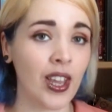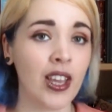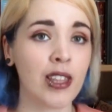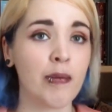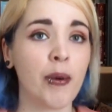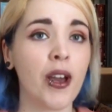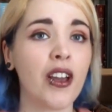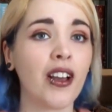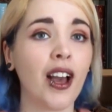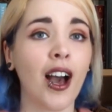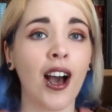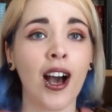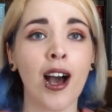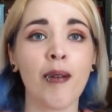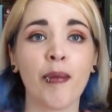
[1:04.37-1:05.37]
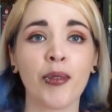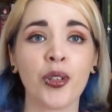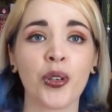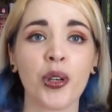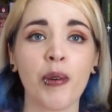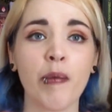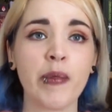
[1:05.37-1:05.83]
the book, I'm
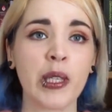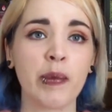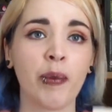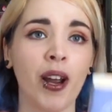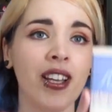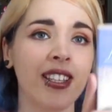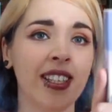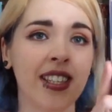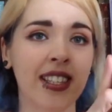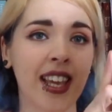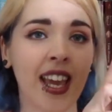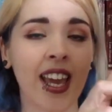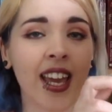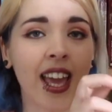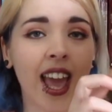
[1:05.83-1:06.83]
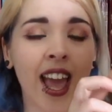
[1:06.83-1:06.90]
sure you won't be surprised to see,